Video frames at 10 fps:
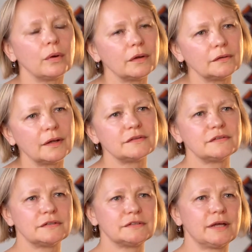What it does
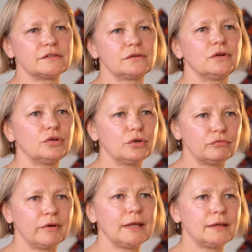is it takes on a new
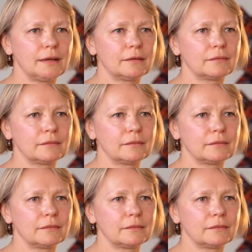reading.